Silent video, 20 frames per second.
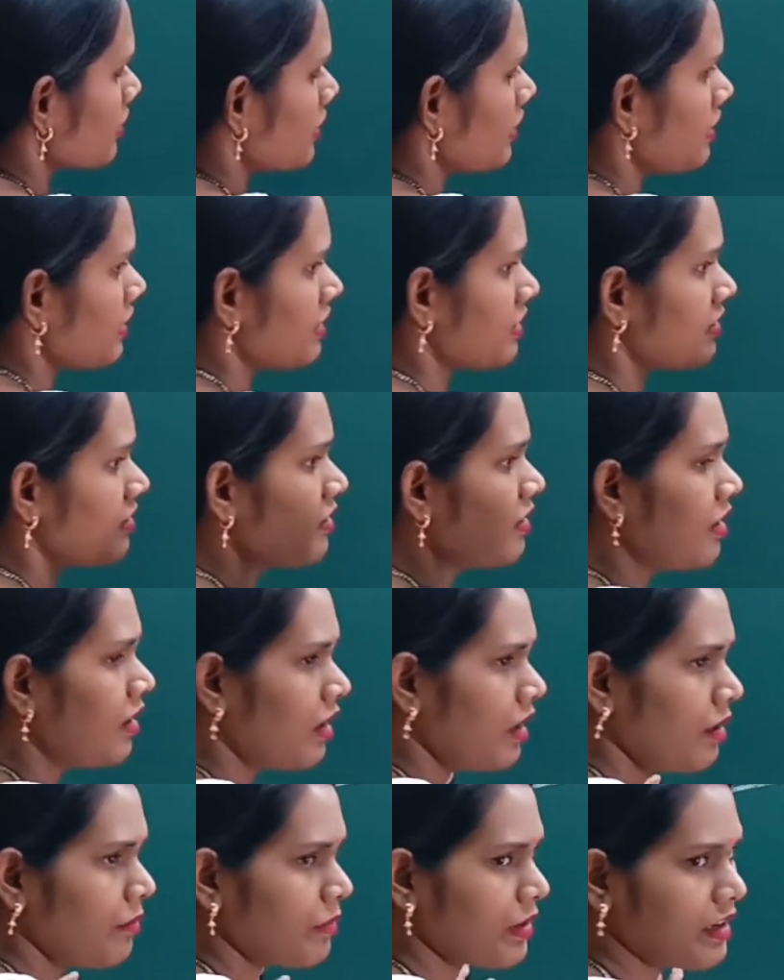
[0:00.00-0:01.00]
is
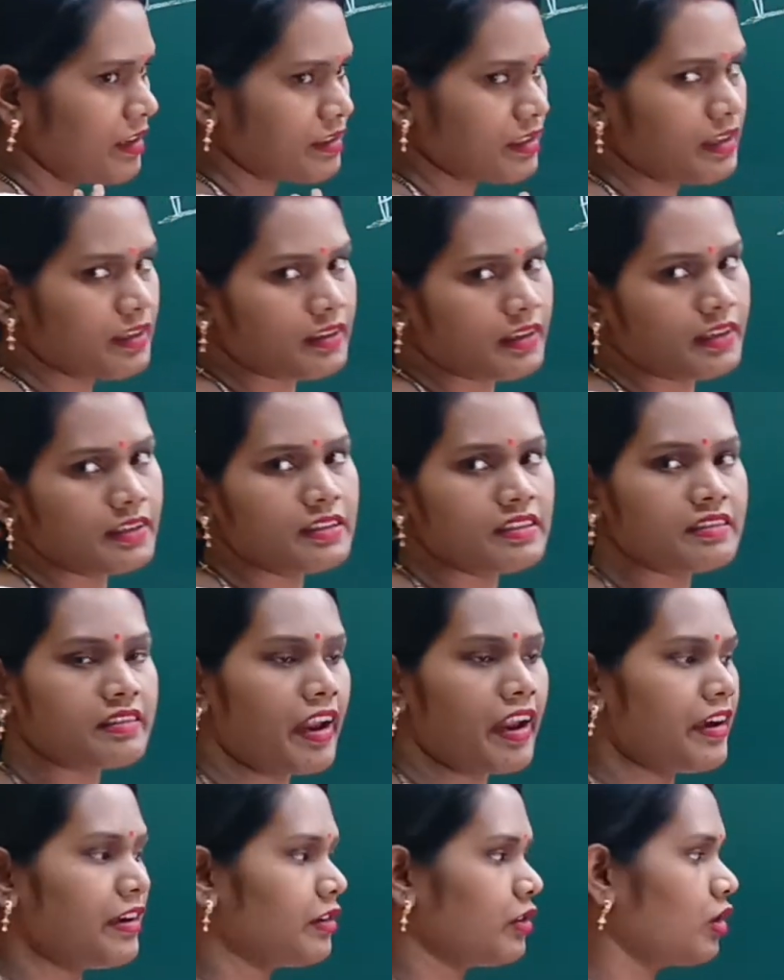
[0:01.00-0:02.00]
present in
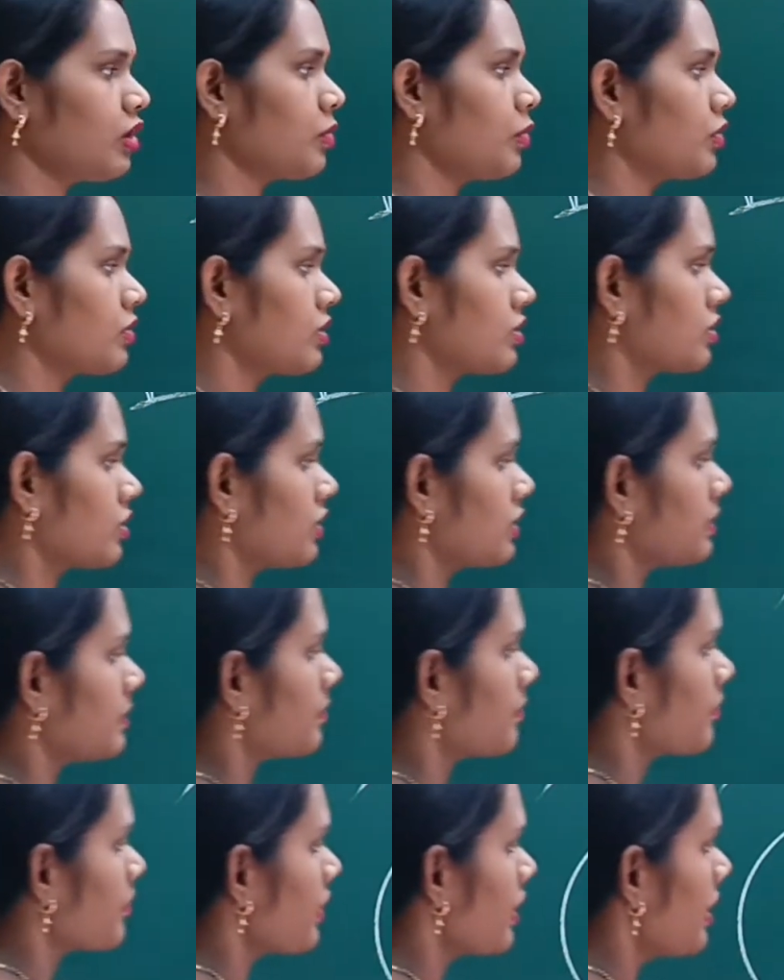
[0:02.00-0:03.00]
center position.
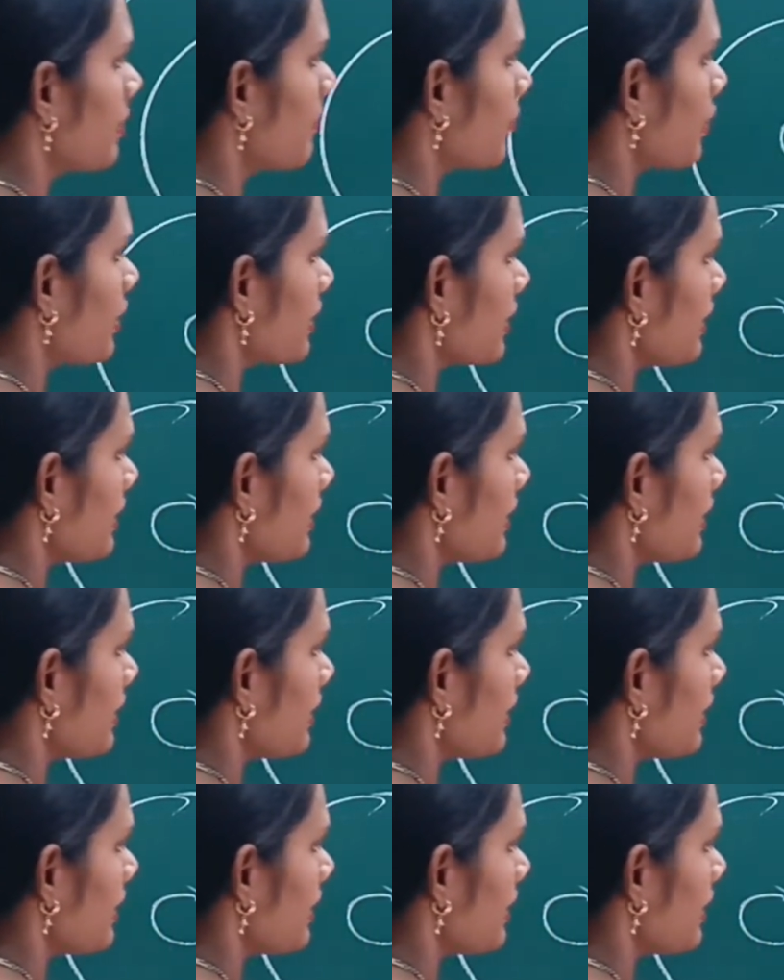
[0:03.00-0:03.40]
But